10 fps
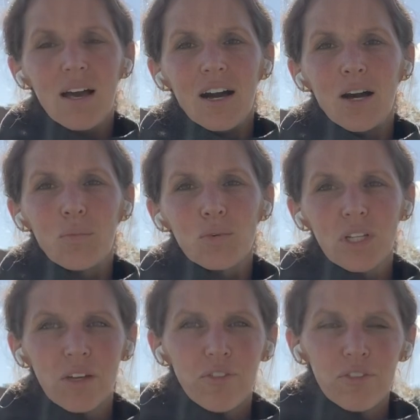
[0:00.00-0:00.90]

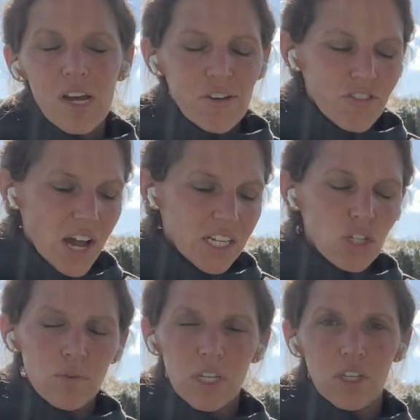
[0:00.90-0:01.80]
really
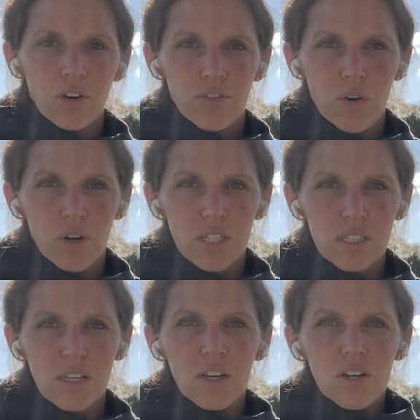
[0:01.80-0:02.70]
fine-tuning your focus.